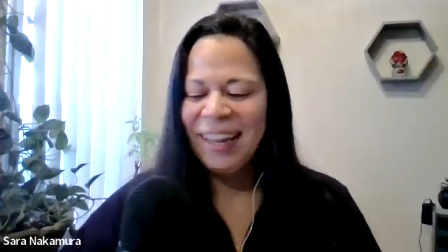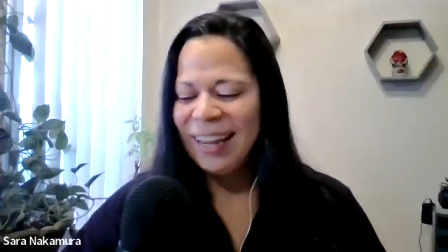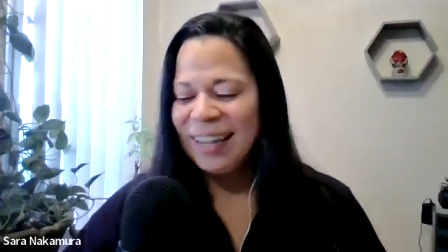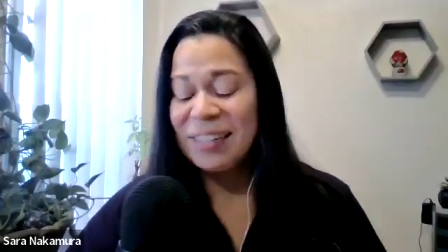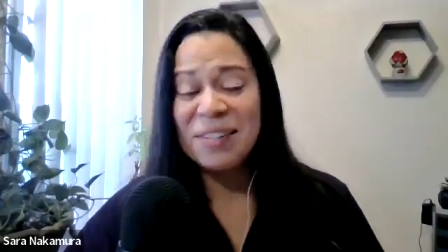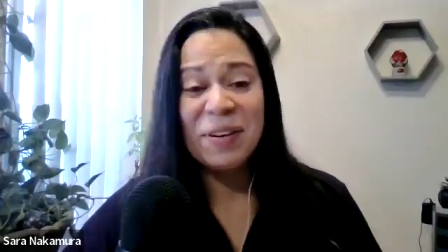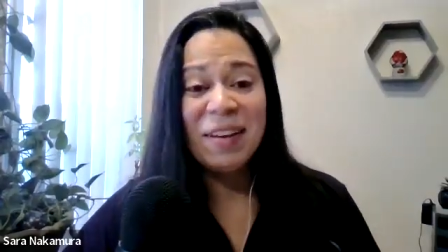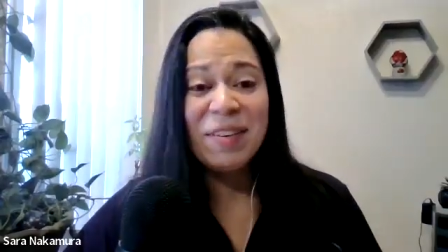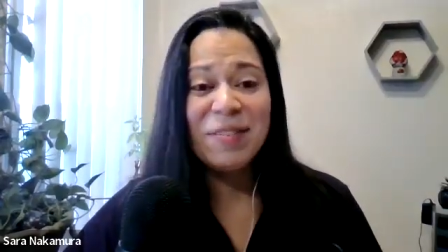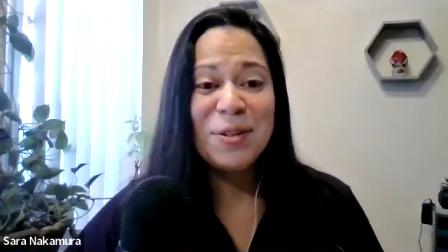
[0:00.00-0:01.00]
It's
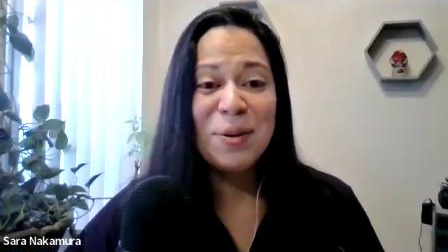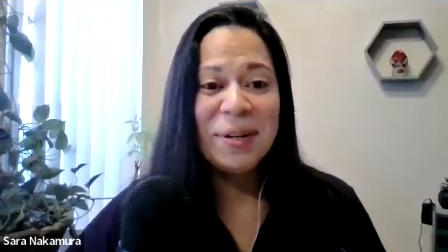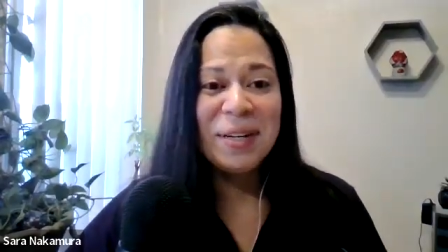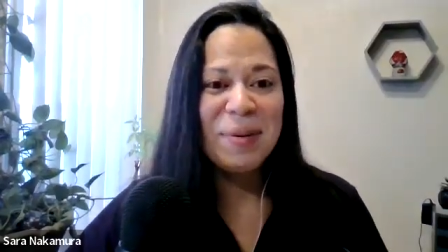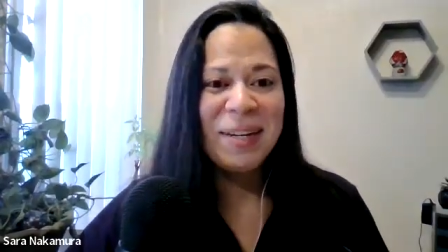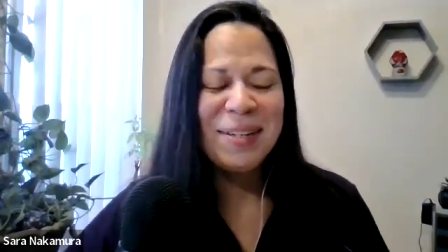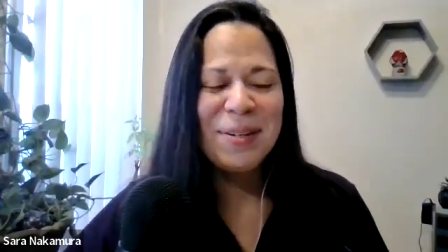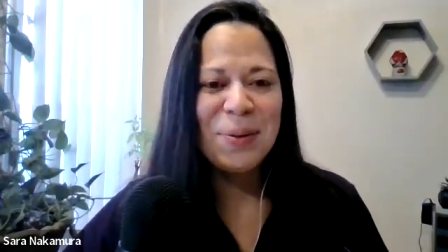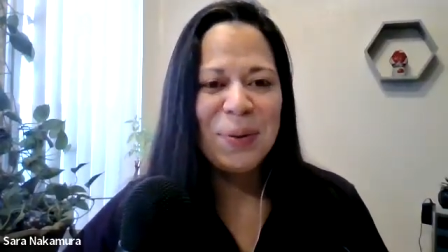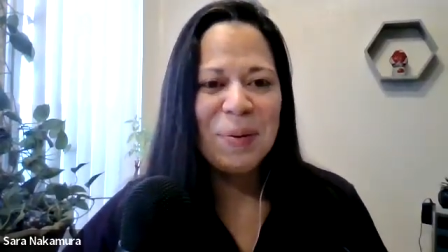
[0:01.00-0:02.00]
funny. I've never told anybody
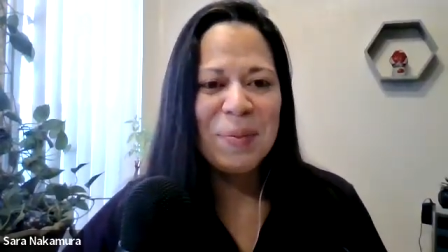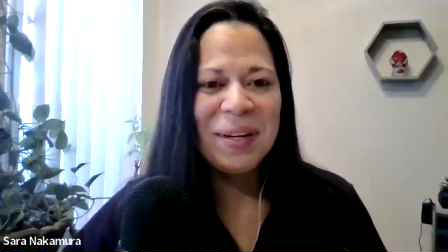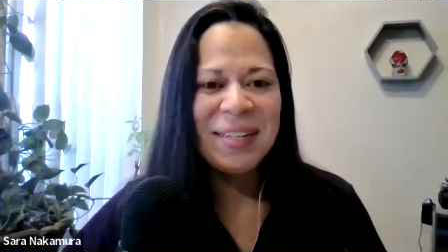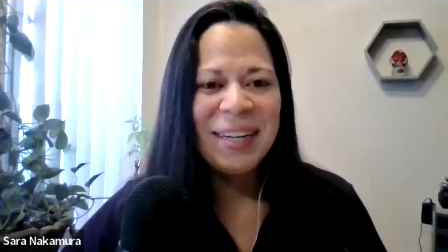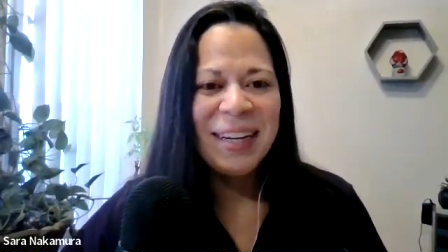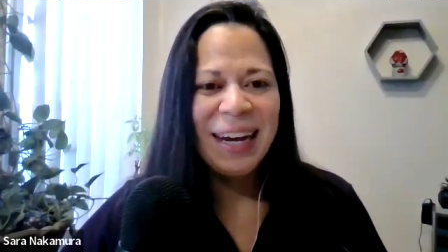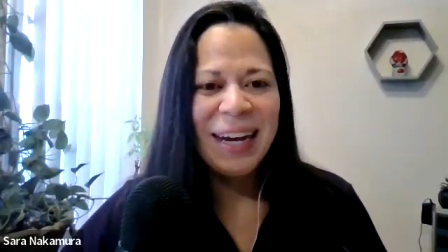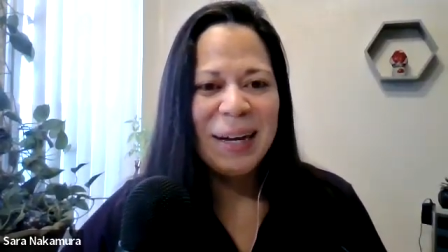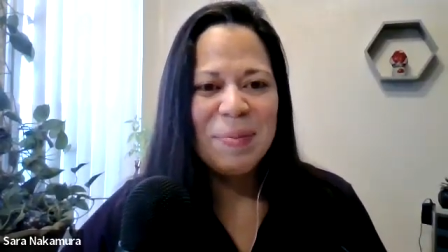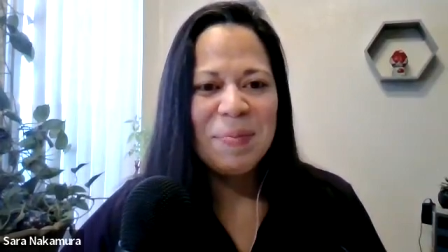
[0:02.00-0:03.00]
this story, but
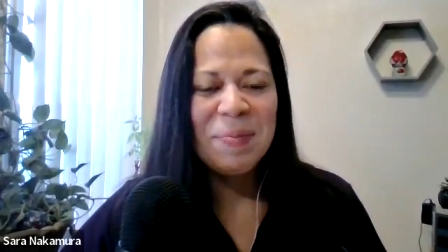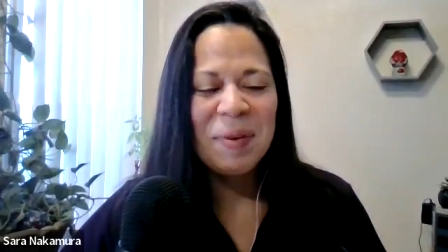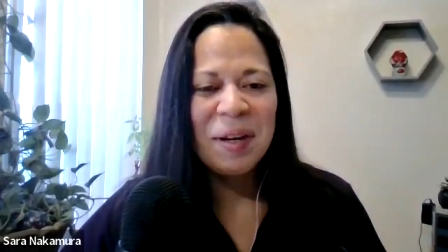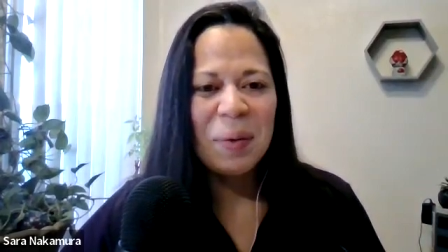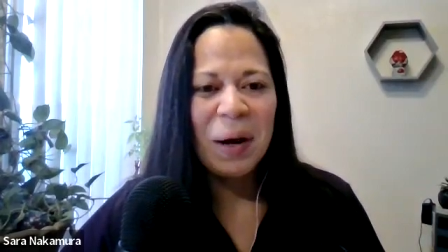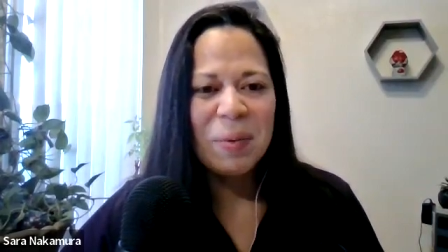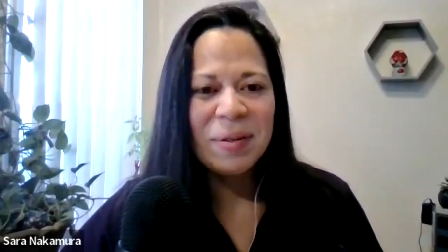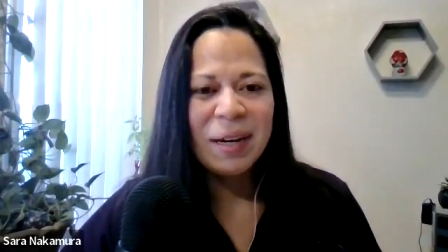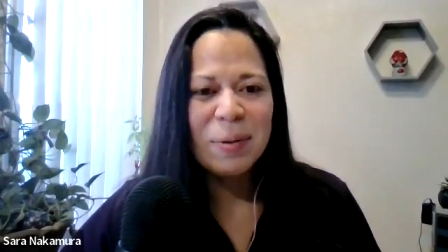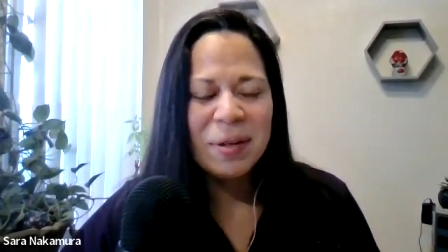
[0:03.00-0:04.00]
I
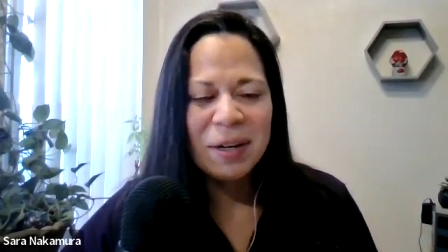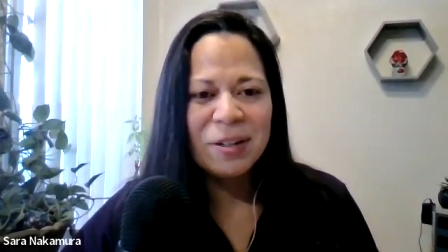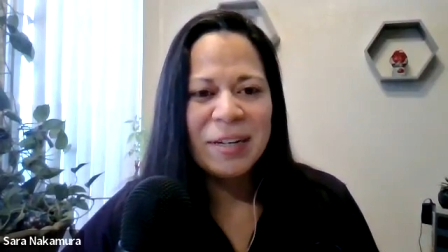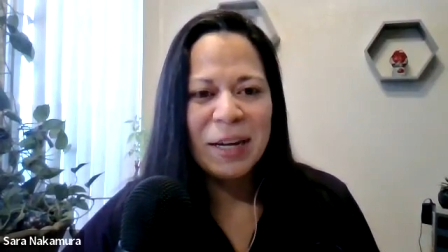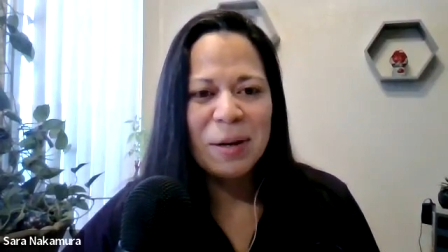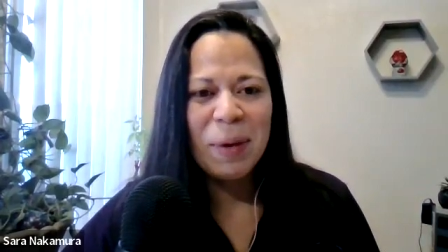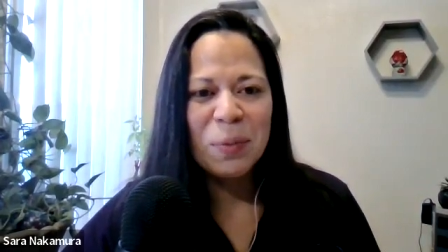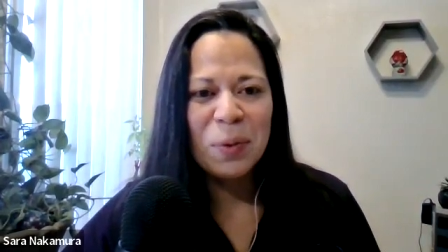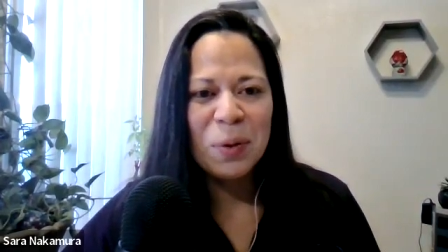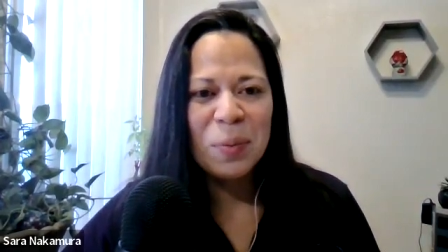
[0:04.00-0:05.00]
was hunkered down in my
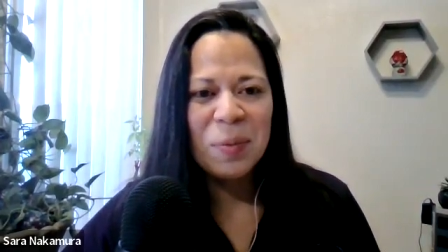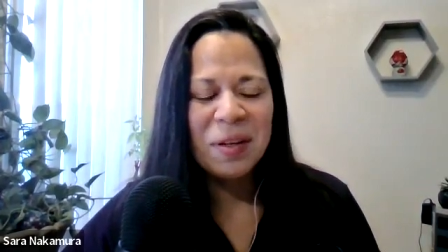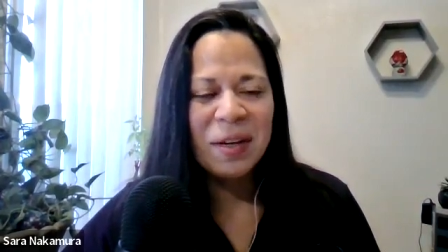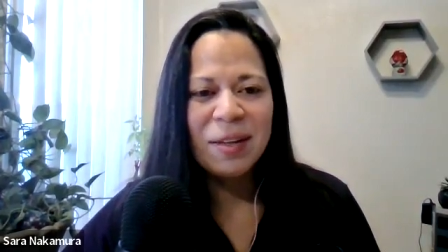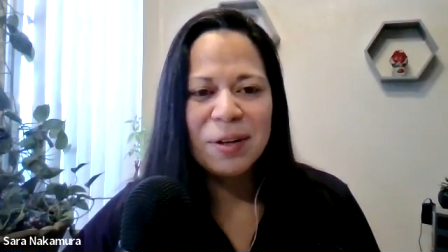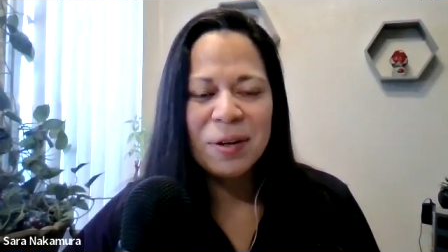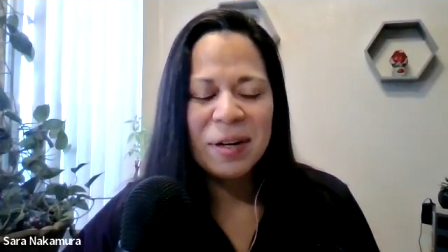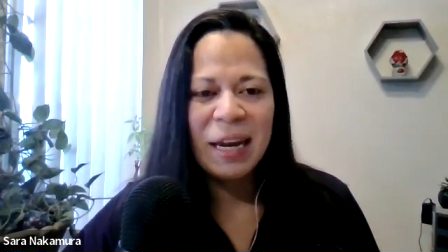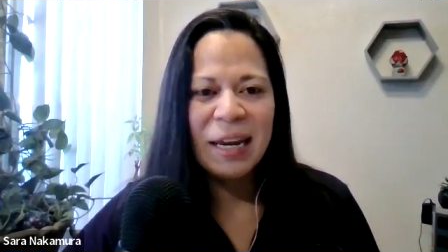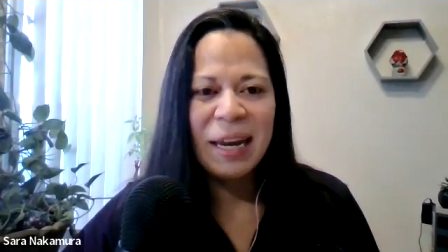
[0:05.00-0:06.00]
room the night the
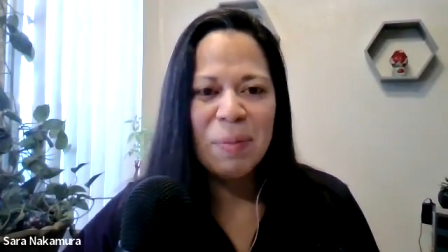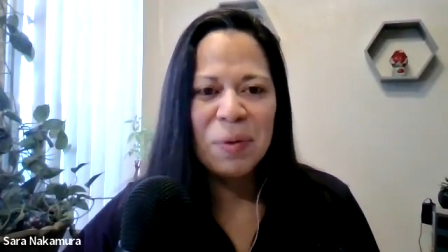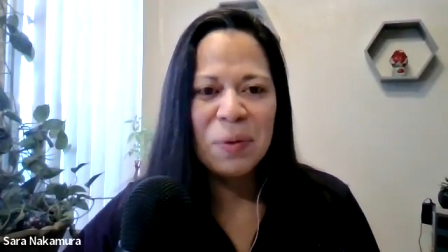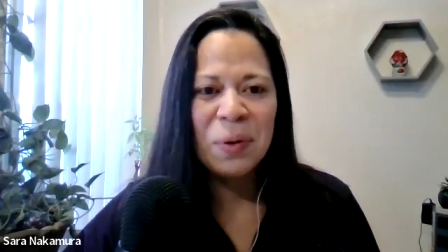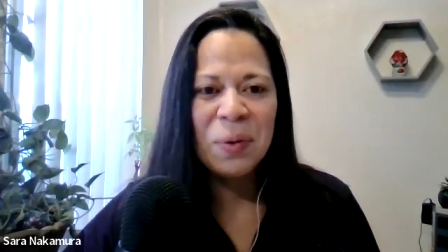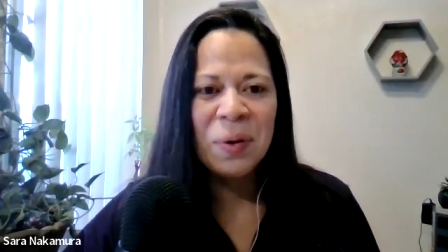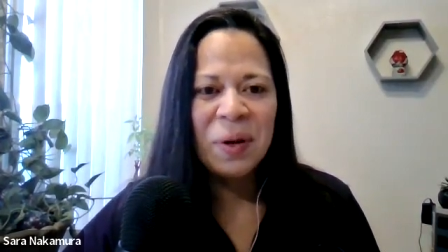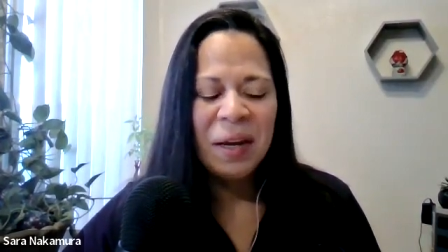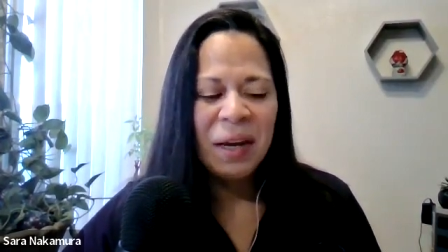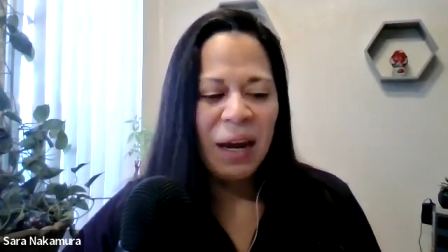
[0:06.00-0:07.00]
hurricane came through,
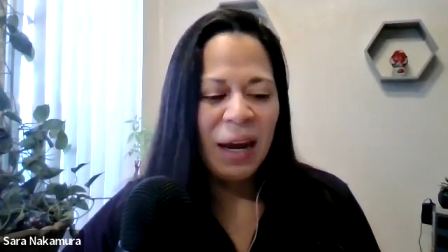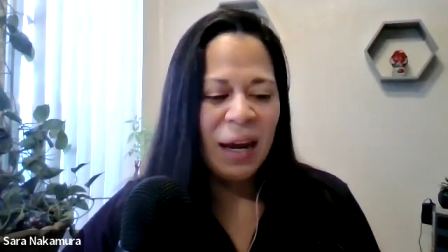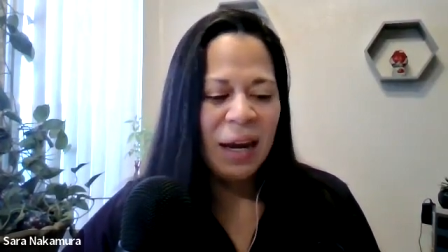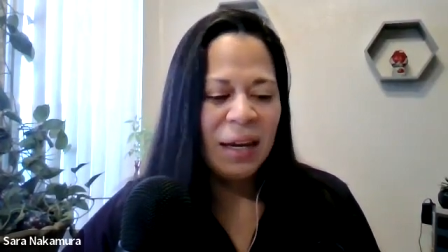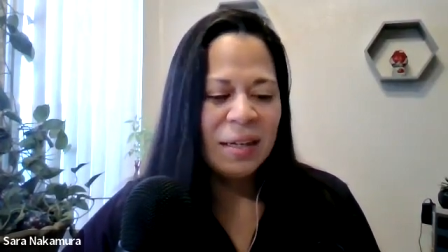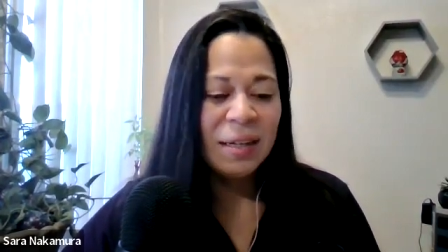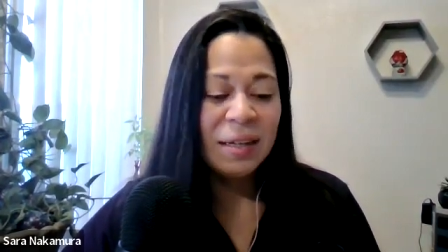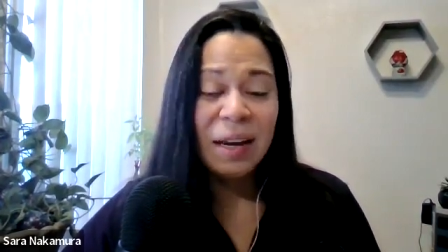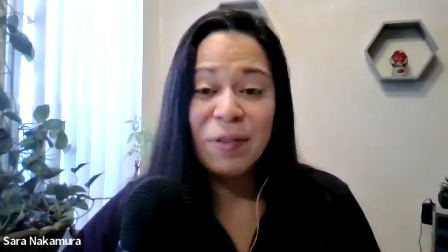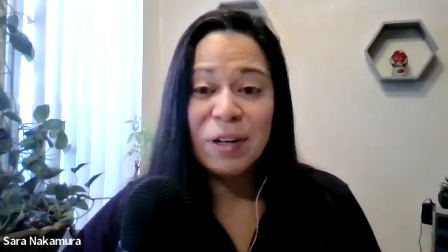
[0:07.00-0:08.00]
and
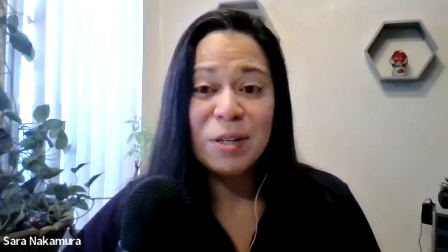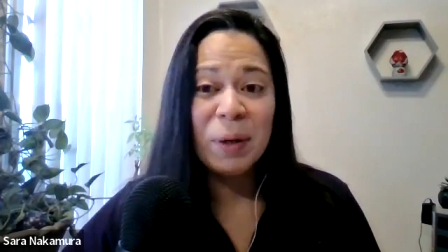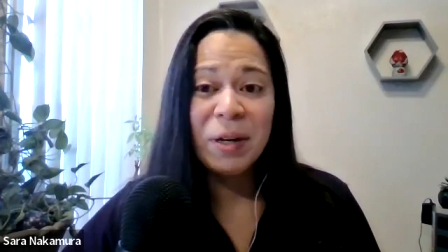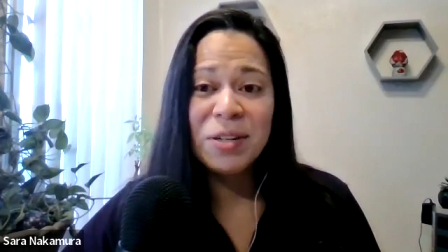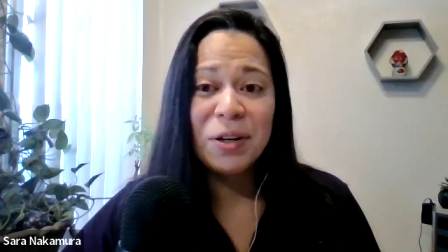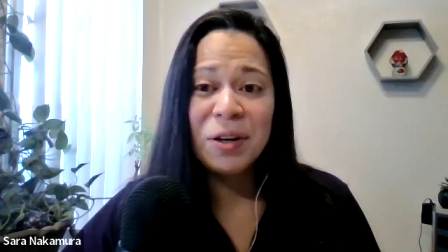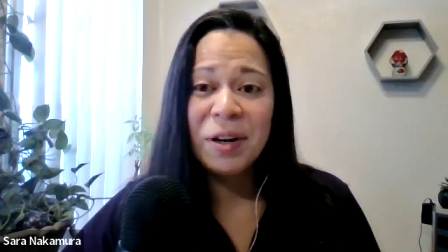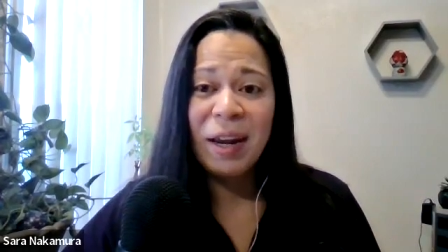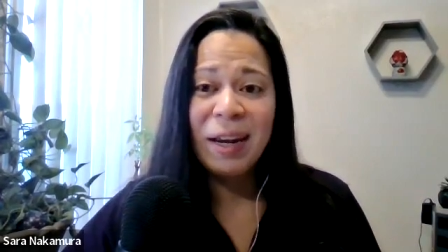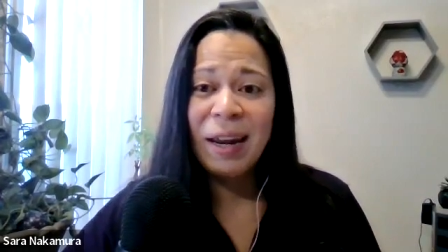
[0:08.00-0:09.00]
I'd never experienced a
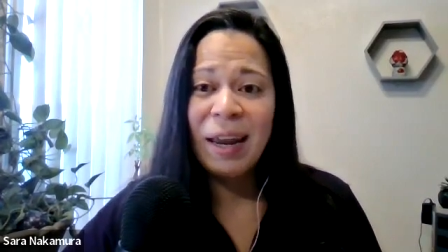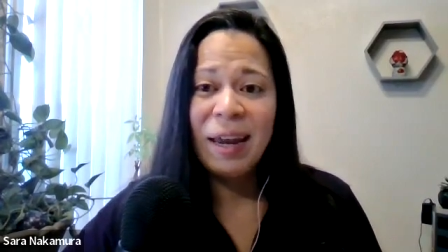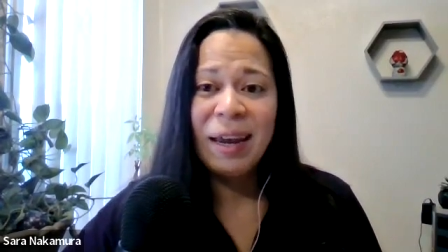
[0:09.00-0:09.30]
hurricane.